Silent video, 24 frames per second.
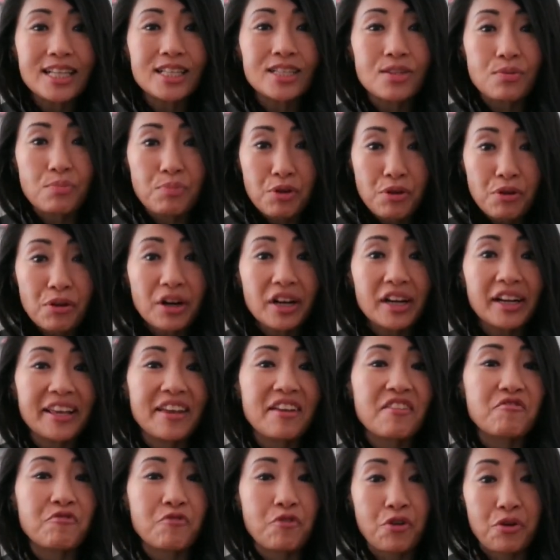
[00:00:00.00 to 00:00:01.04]
It's Pure
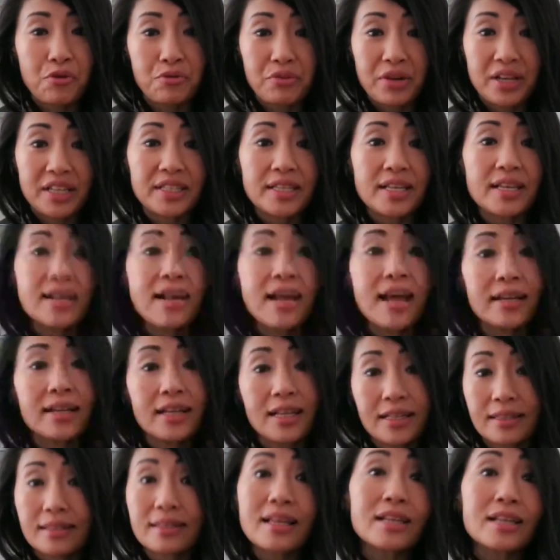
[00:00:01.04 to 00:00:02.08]
Clean for a reason,
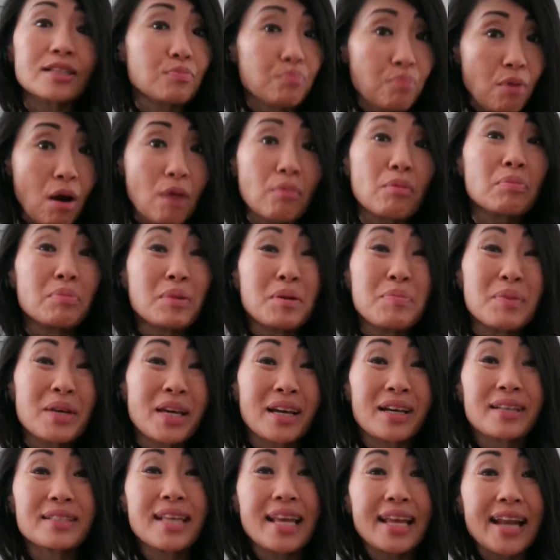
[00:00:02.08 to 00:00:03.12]
and that's probably
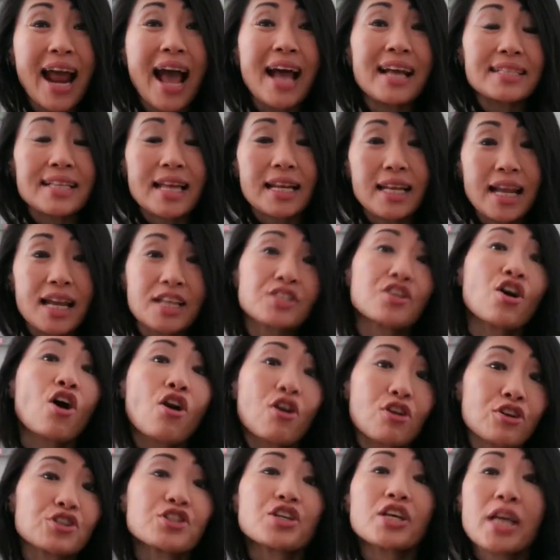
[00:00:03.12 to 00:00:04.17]
because it has less
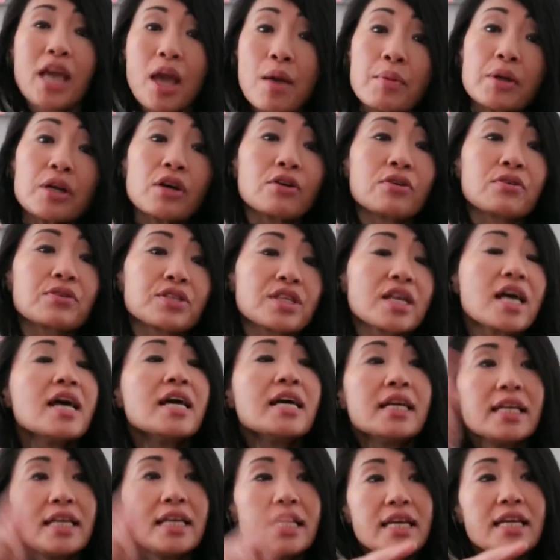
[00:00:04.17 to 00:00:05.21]
harsh chemicals
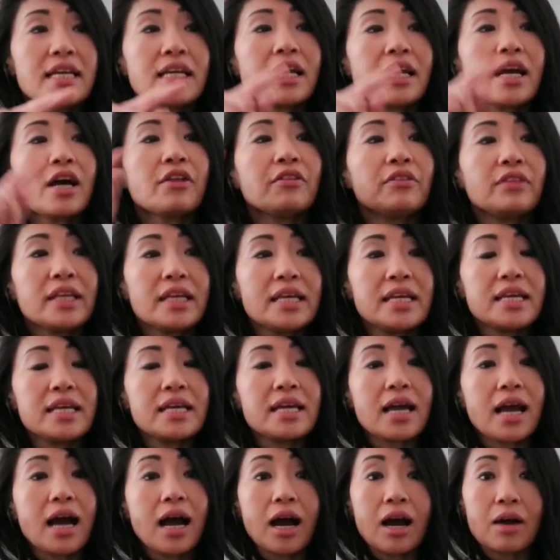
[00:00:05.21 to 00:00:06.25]
in
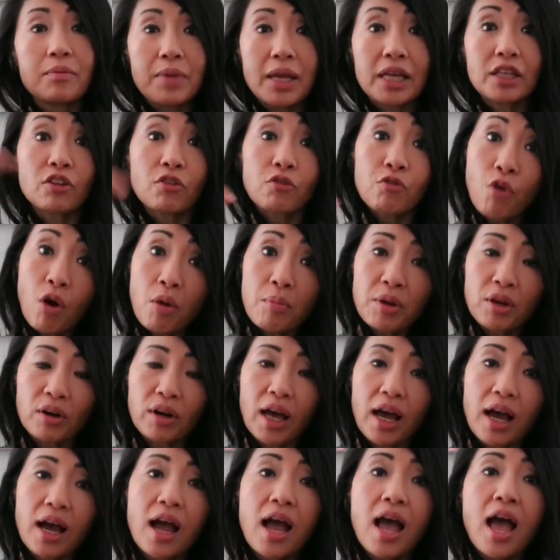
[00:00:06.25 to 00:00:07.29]
the
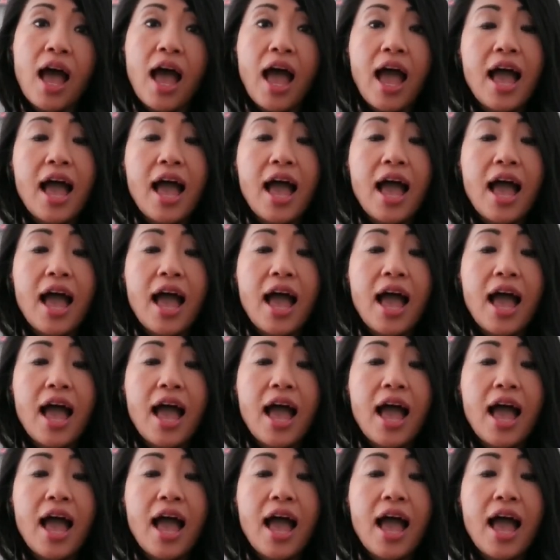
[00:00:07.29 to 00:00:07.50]
formula.